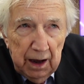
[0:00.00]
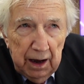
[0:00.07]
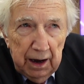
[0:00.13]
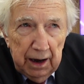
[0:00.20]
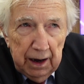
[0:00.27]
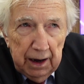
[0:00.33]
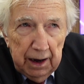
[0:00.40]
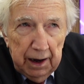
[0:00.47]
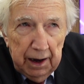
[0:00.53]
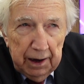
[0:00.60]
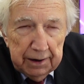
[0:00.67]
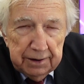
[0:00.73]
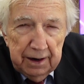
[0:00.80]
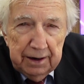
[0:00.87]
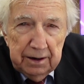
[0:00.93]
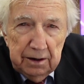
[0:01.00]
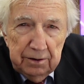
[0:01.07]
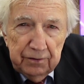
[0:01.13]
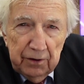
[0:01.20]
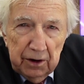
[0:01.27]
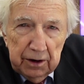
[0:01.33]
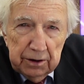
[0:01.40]

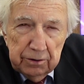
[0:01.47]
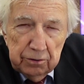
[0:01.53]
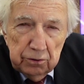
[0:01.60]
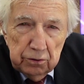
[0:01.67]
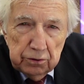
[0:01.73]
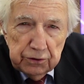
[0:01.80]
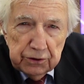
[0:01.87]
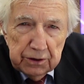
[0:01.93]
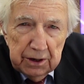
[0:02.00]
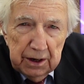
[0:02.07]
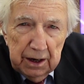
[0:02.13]
identify those